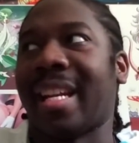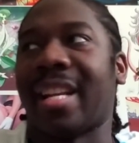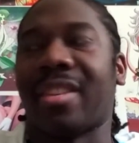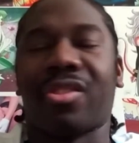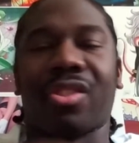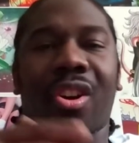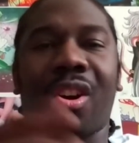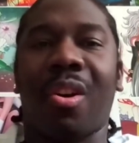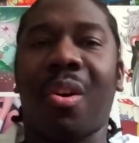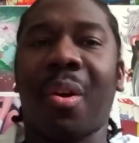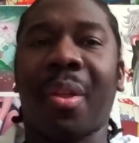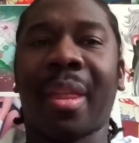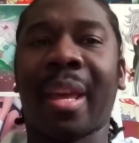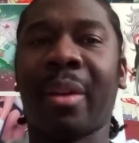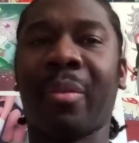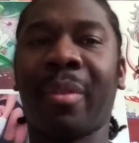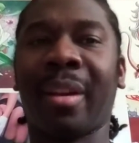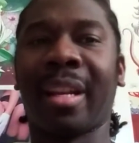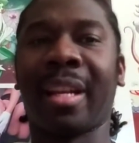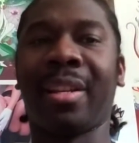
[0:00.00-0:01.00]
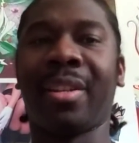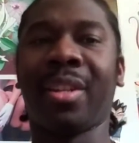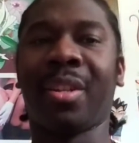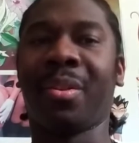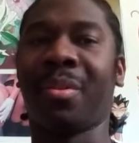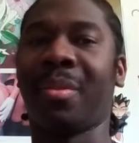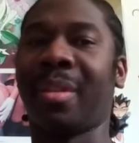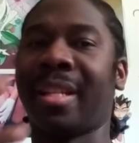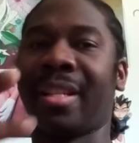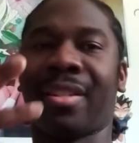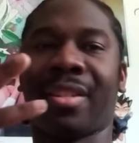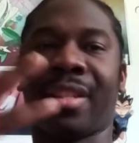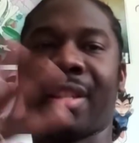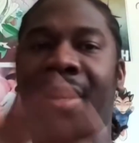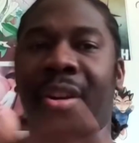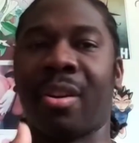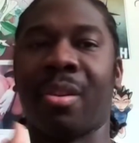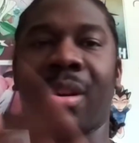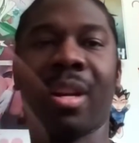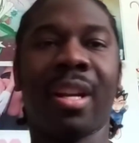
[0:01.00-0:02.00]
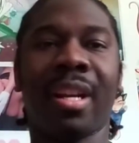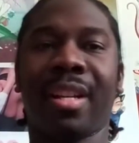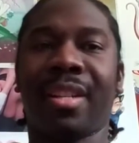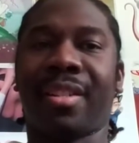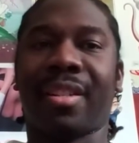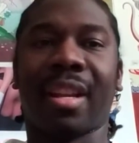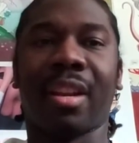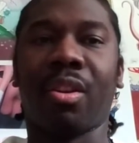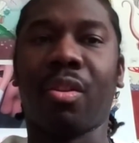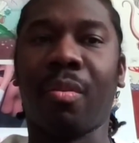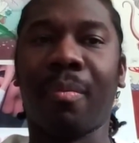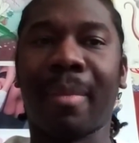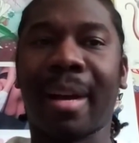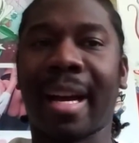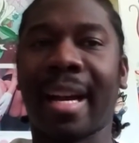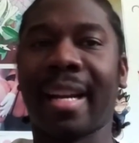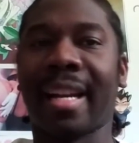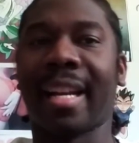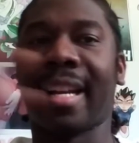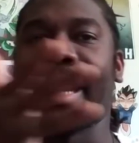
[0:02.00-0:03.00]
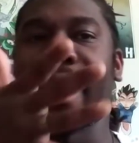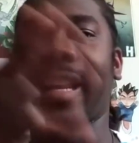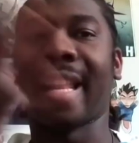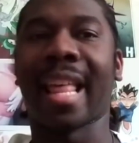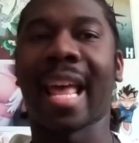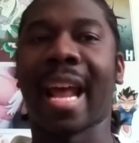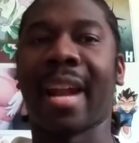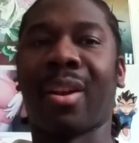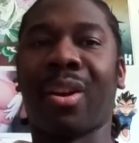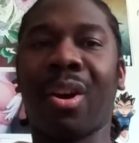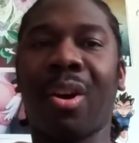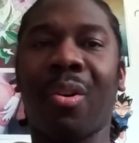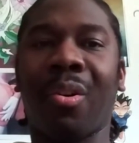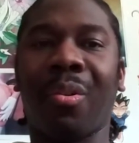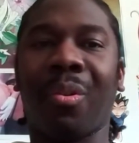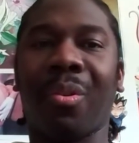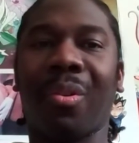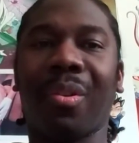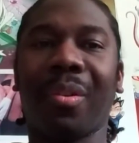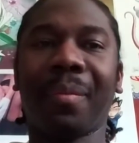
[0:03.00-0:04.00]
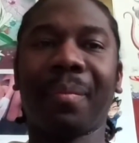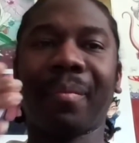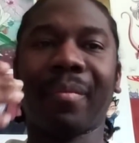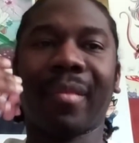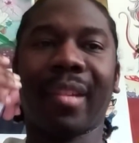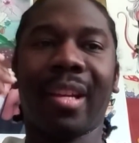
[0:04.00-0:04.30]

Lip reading: That's all they really do is they're single-minded in that goal.